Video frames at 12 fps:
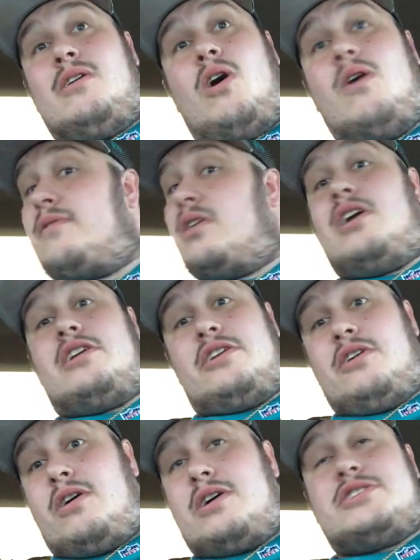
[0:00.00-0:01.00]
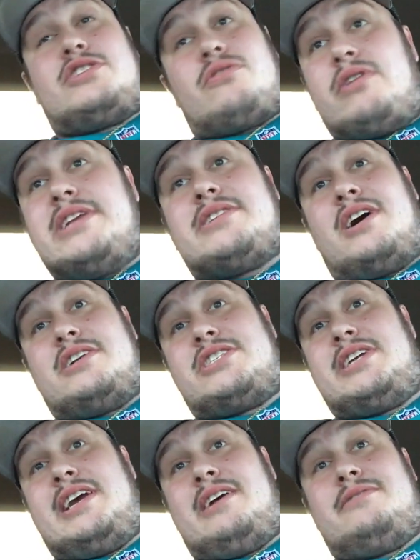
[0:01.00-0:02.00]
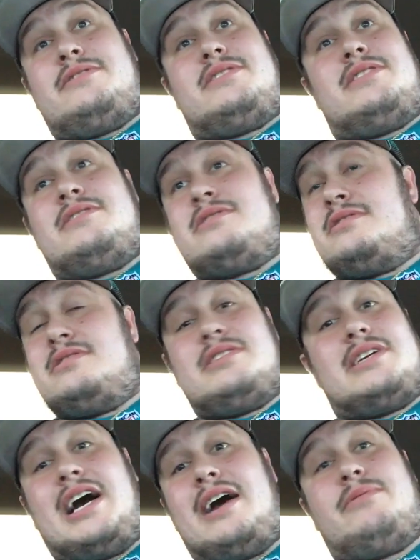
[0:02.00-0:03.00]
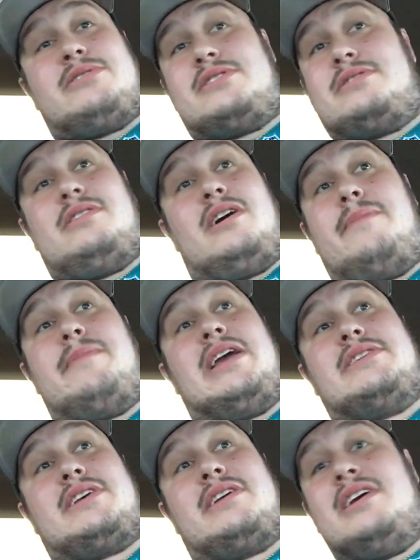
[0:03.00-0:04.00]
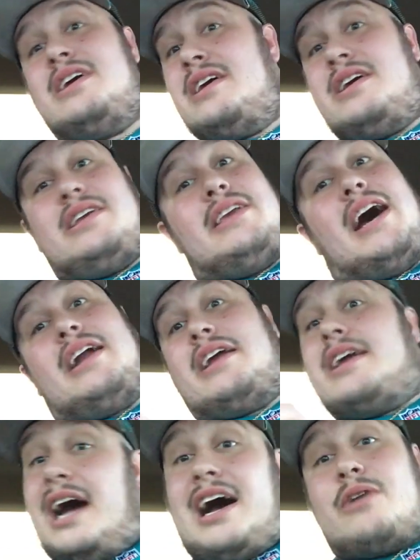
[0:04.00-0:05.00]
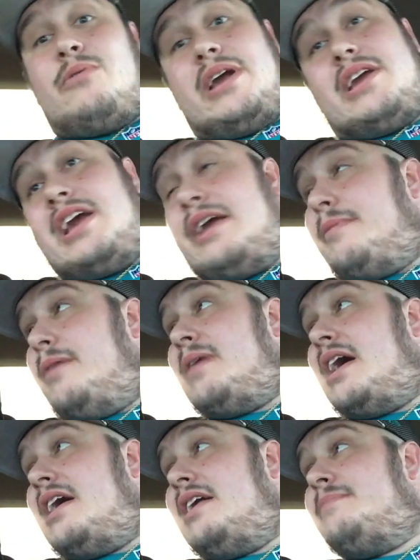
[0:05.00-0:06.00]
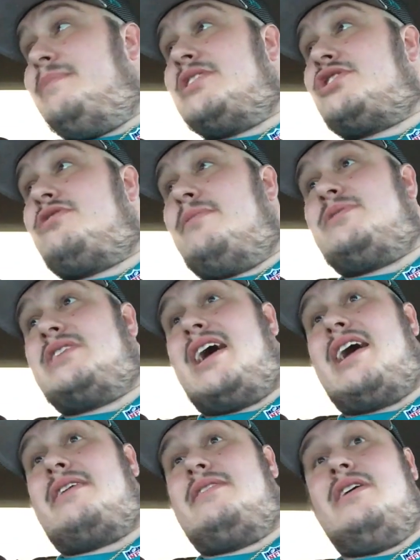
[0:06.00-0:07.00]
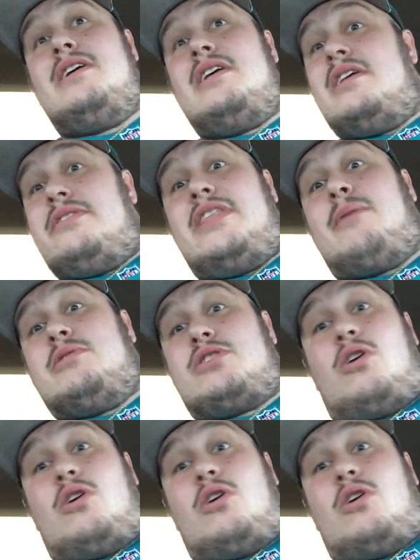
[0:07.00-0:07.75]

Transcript: over 100 yards, three touchdowns. Guy was amazing. and Ngakoue came up, had a big strip sack. That was